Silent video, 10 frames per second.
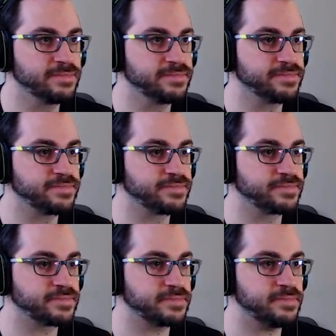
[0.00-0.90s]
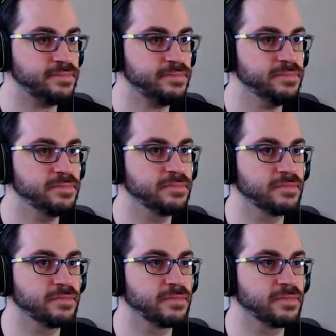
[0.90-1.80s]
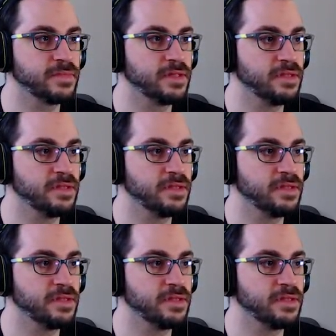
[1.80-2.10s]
[no speech]